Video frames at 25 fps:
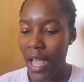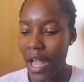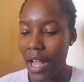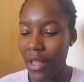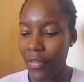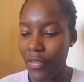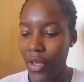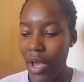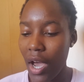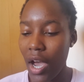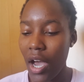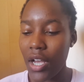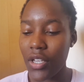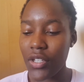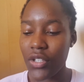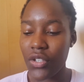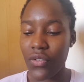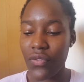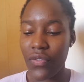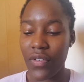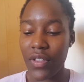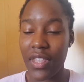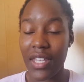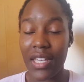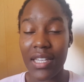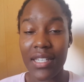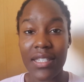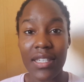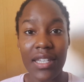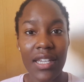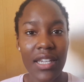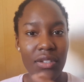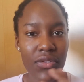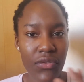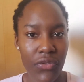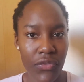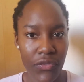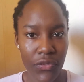And the answer for this
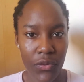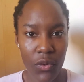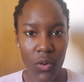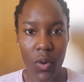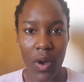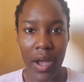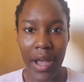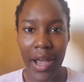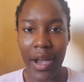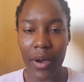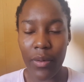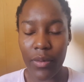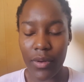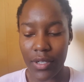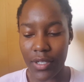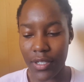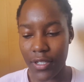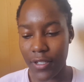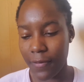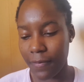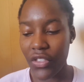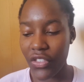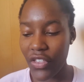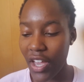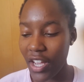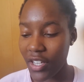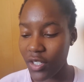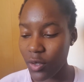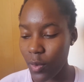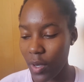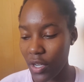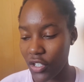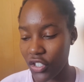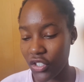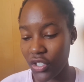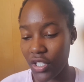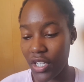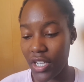is 4 hours. The third
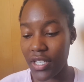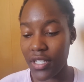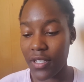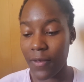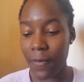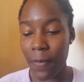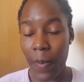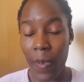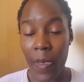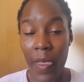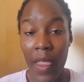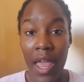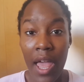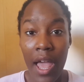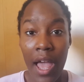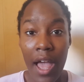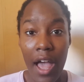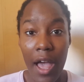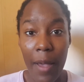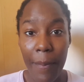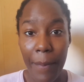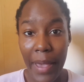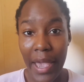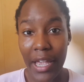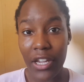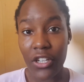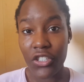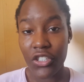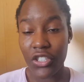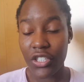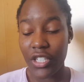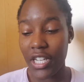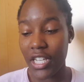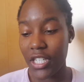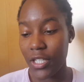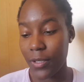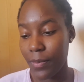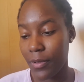question is, a
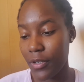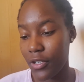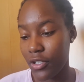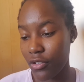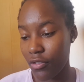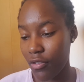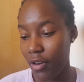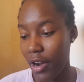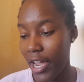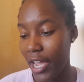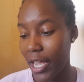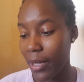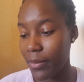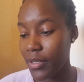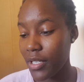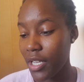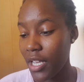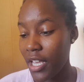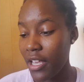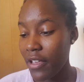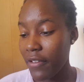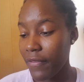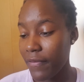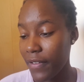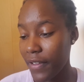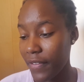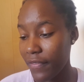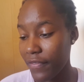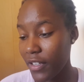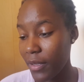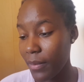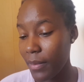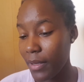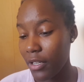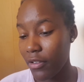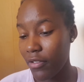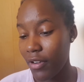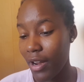patient is prescribed
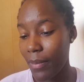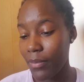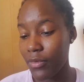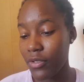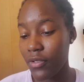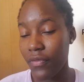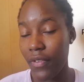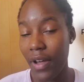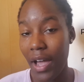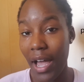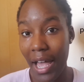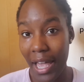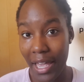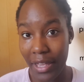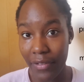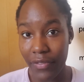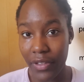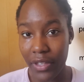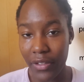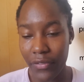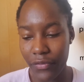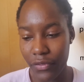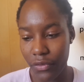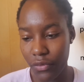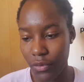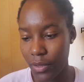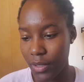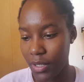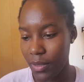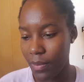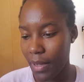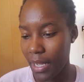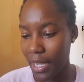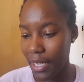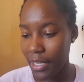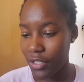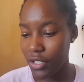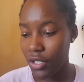50 milligrams of IV
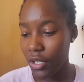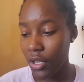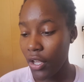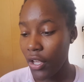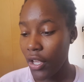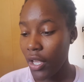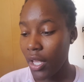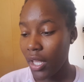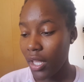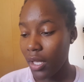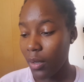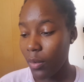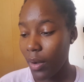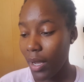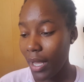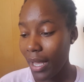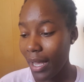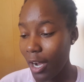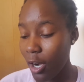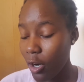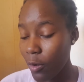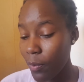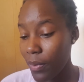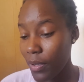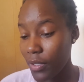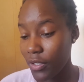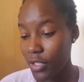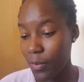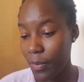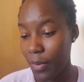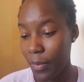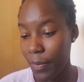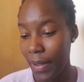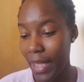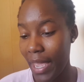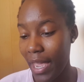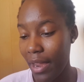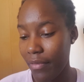furosemide. You are helping to
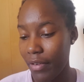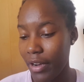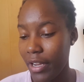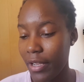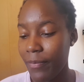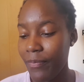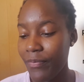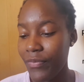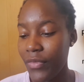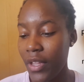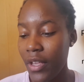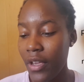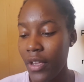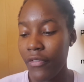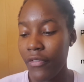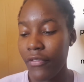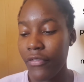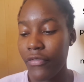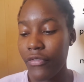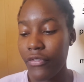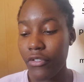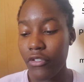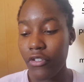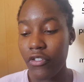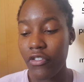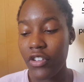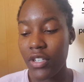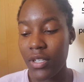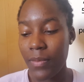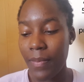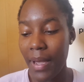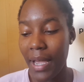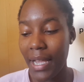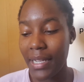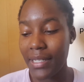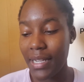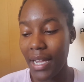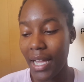prepare it.
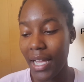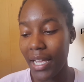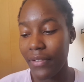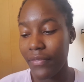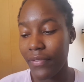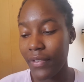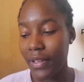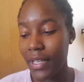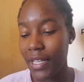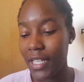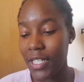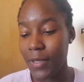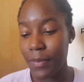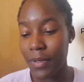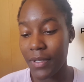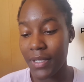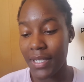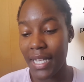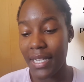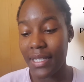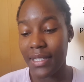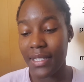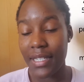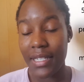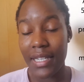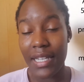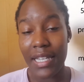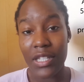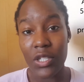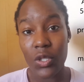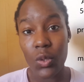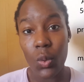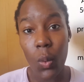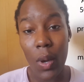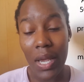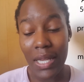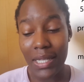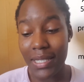Furosemide IV is presented in
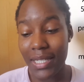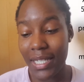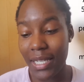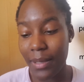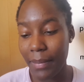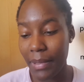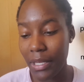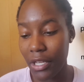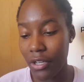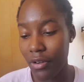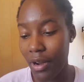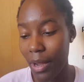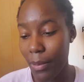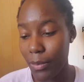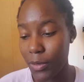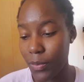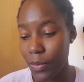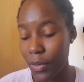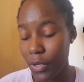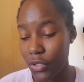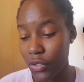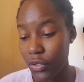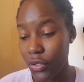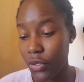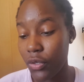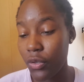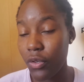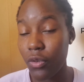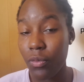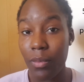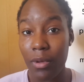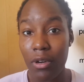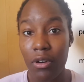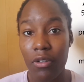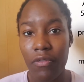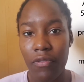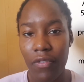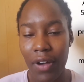20 milligrams per 2
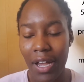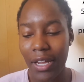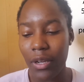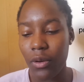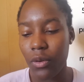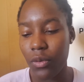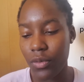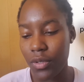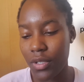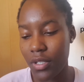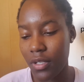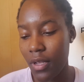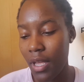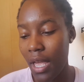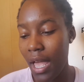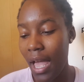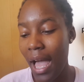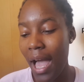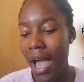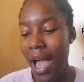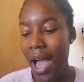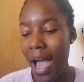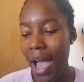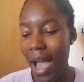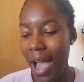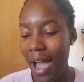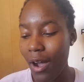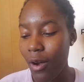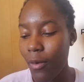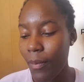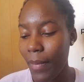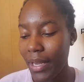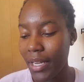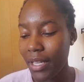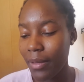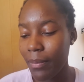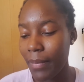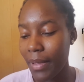mil vials. How
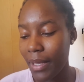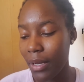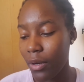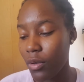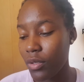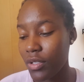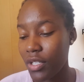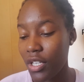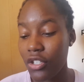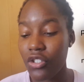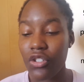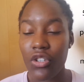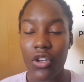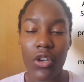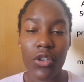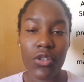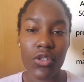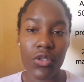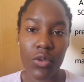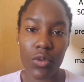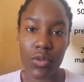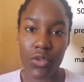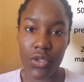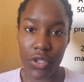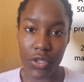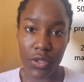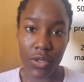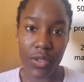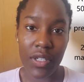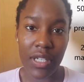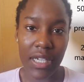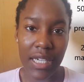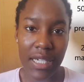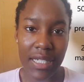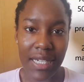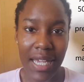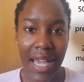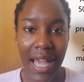many mils in total do you
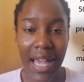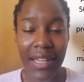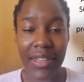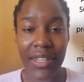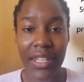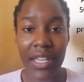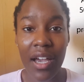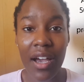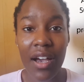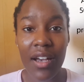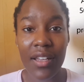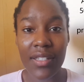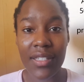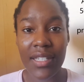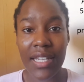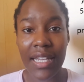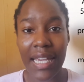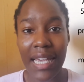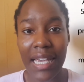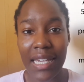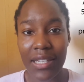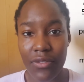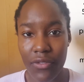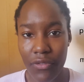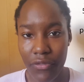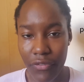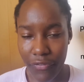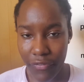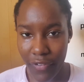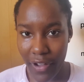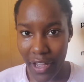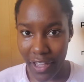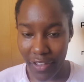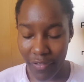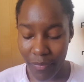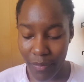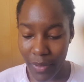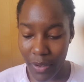need? And the answer is
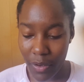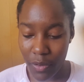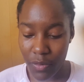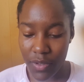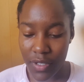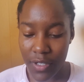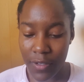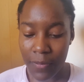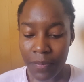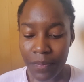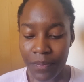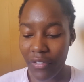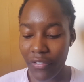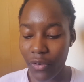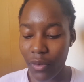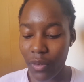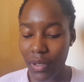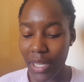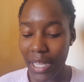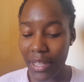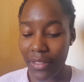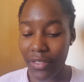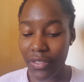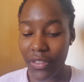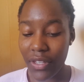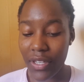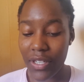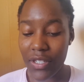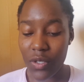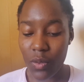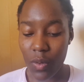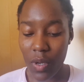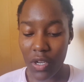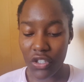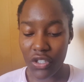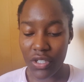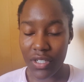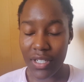5 mils. I feel like these
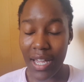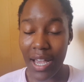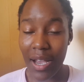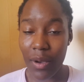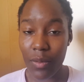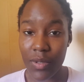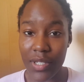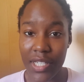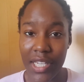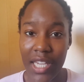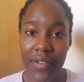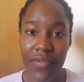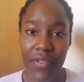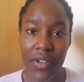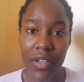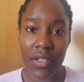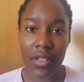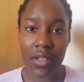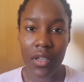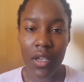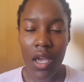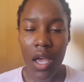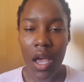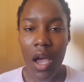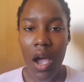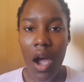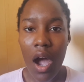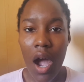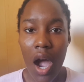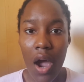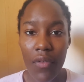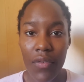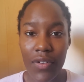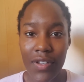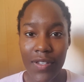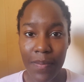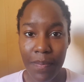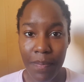questions that I was given
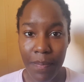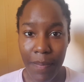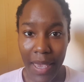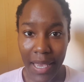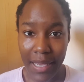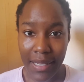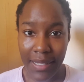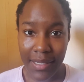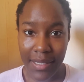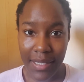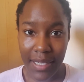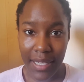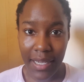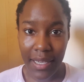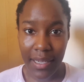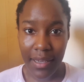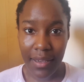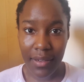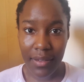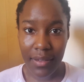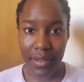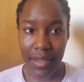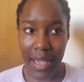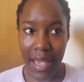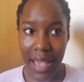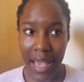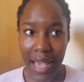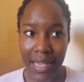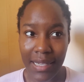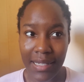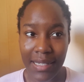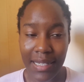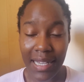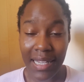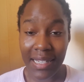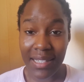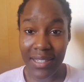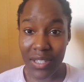are as basic
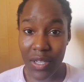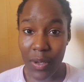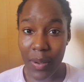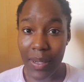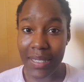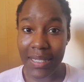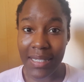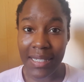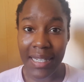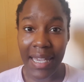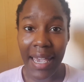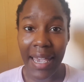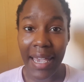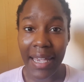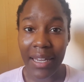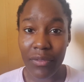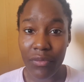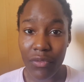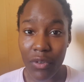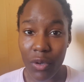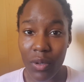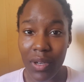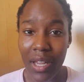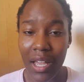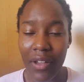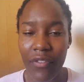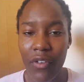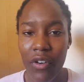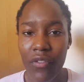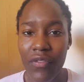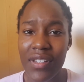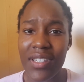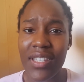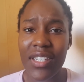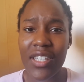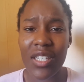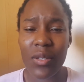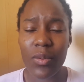as it's going to get in real life.
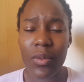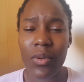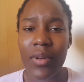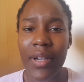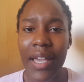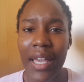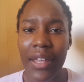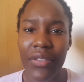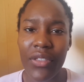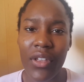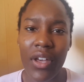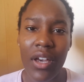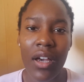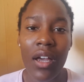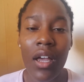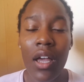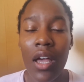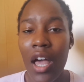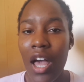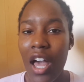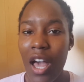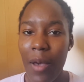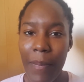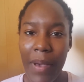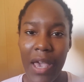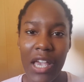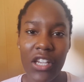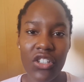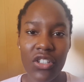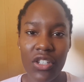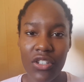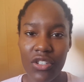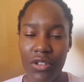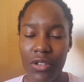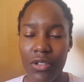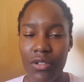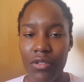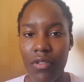Obviously, you will get a
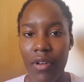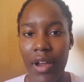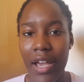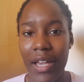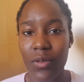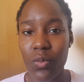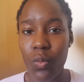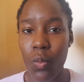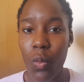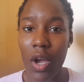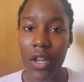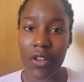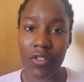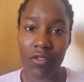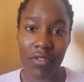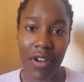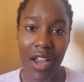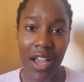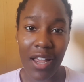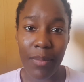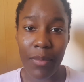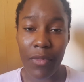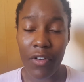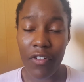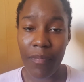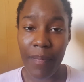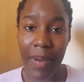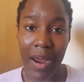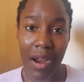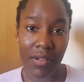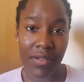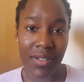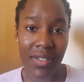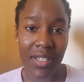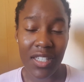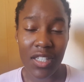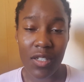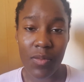patient's described 1 gram of
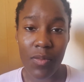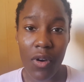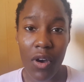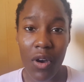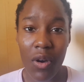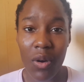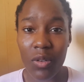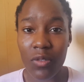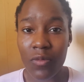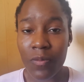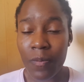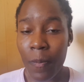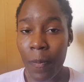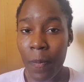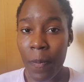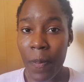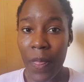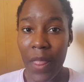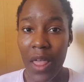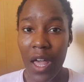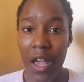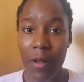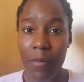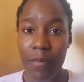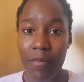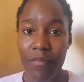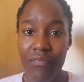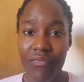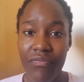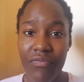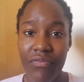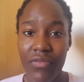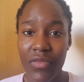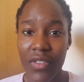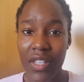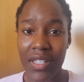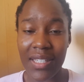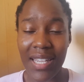paracetamol.
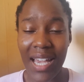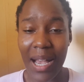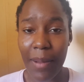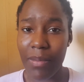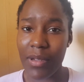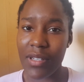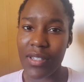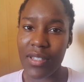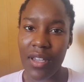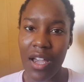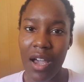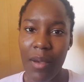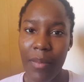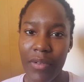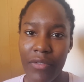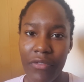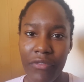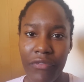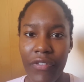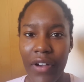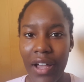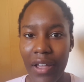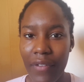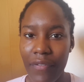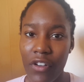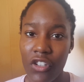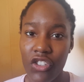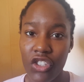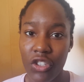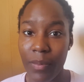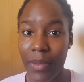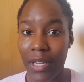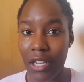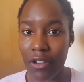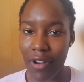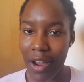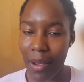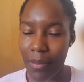The tablets come in
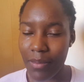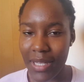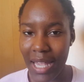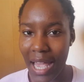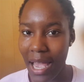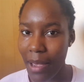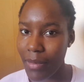500 milligrams.